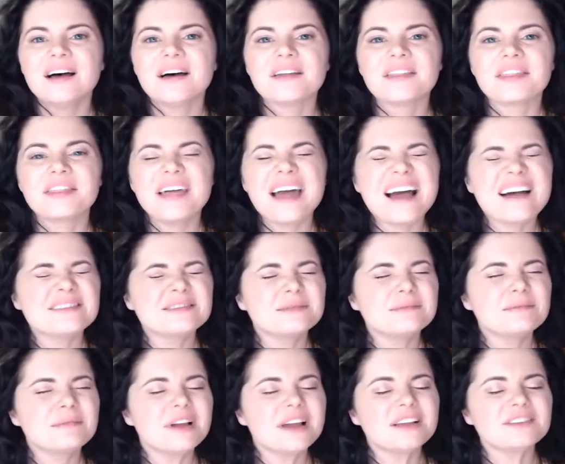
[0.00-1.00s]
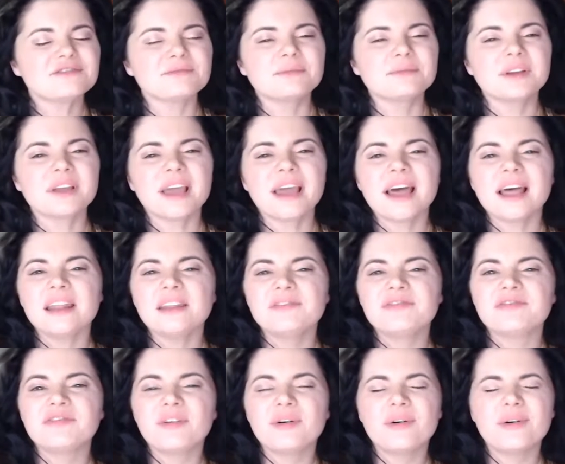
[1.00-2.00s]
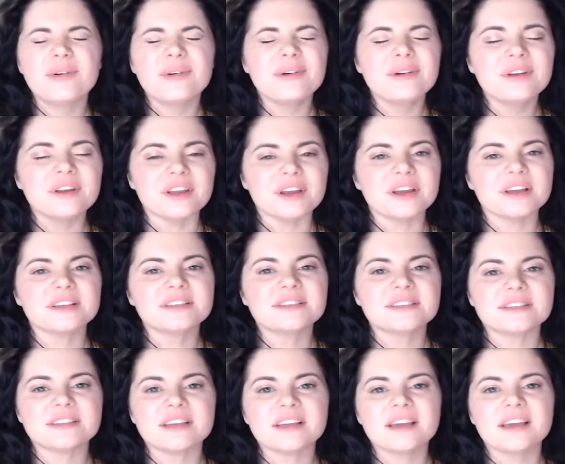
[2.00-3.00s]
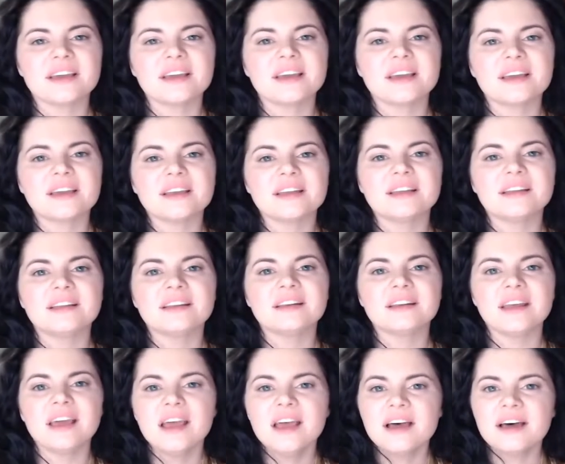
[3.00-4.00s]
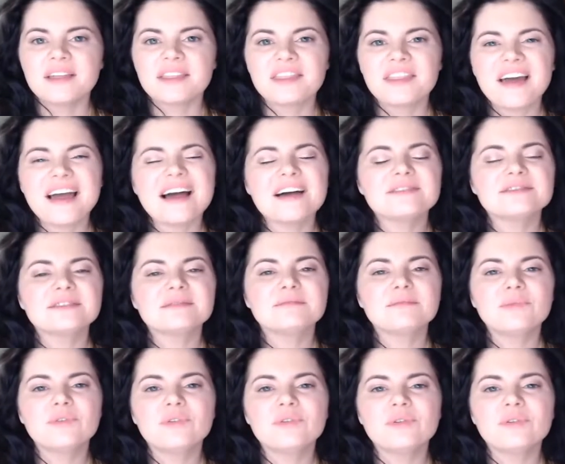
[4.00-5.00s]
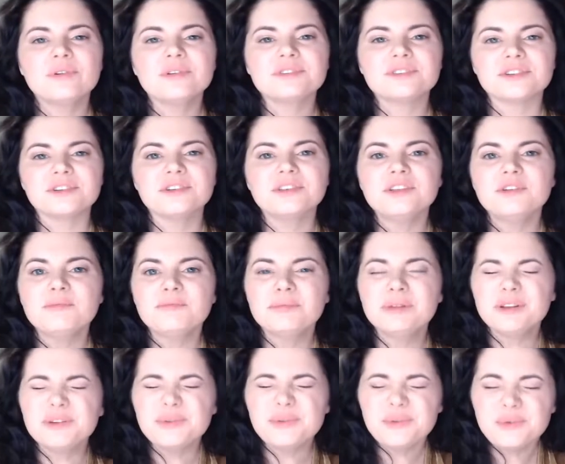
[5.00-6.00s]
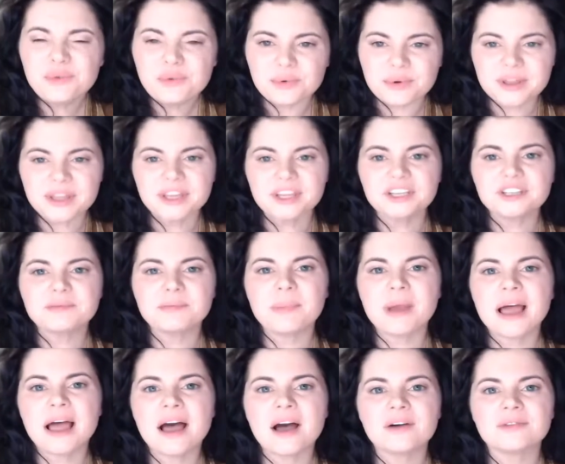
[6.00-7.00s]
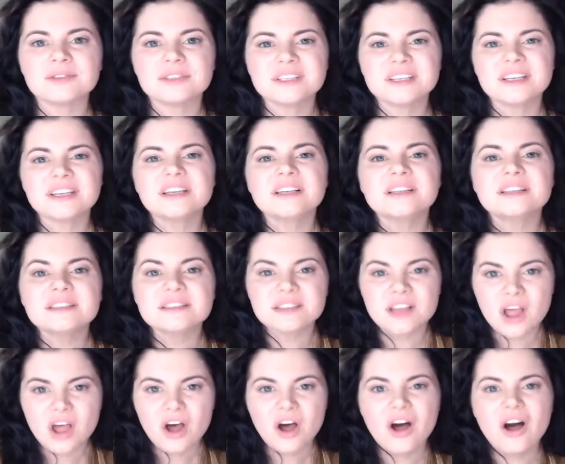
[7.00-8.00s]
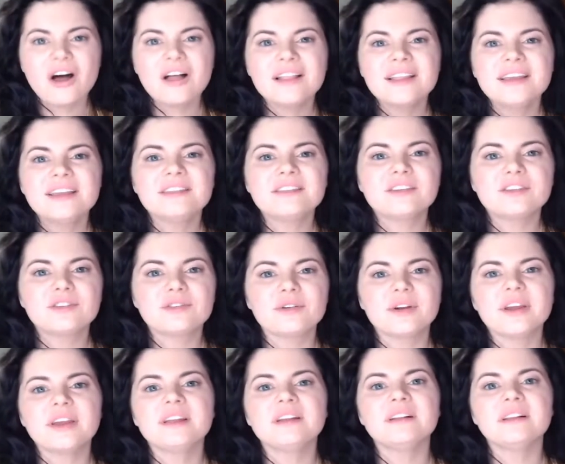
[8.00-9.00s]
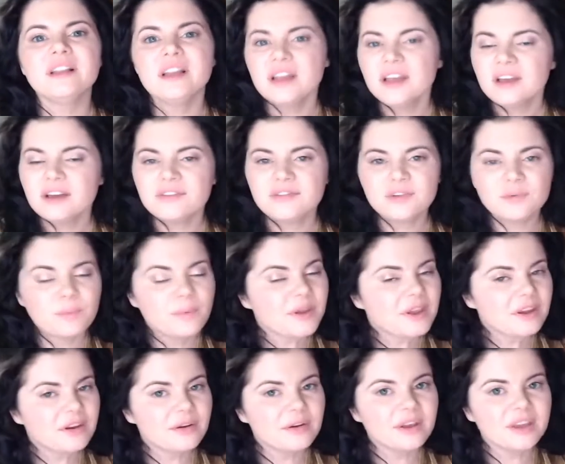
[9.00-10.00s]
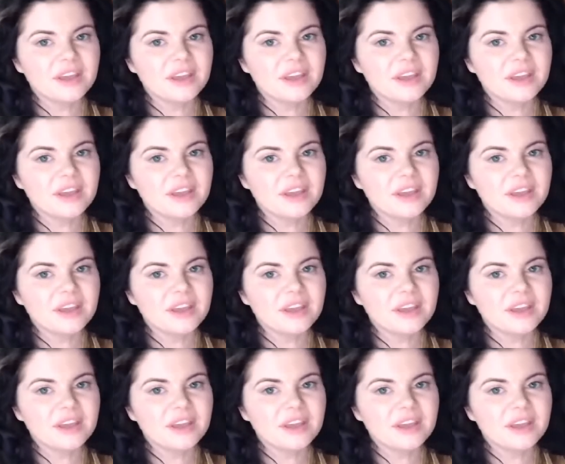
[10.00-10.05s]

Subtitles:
1,000 miles from California sand, 1,000 more to the Blue Ridge Mountains, all in the cradle of your weary